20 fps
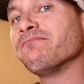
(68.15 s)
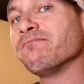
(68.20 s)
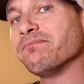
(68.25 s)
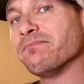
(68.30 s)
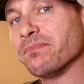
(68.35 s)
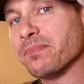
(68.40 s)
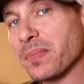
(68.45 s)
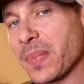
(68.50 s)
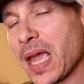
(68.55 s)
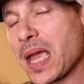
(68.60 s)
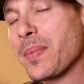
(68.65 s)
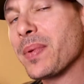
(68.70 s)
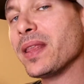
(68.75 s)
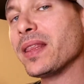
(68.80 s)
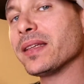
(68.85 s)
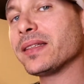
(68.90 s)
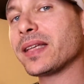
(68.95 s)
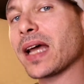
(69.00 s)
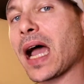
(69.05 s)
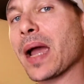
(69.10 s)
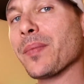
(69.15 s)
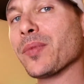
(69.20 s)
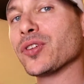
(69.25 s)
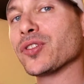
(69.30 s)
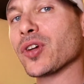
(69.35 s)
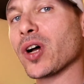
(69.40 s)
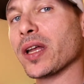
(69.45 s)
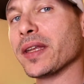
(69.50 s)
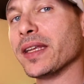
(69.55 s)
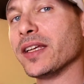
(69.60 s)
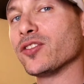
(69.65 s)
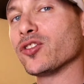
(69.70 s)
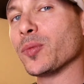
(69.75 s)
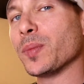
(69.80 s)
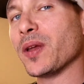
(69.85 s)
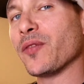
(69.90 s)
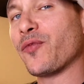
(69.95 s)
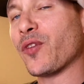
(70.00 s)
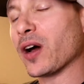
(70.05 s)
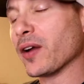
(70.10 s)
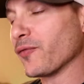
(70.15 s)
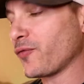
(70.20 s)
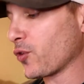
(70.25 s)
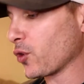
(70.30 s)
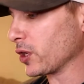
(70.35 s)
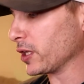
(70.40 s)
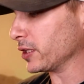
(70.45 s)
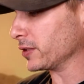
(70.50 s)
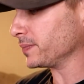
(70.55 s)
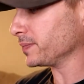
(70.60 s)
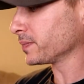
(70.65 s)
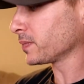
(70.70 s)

Maybe the timers on these will be fun for you.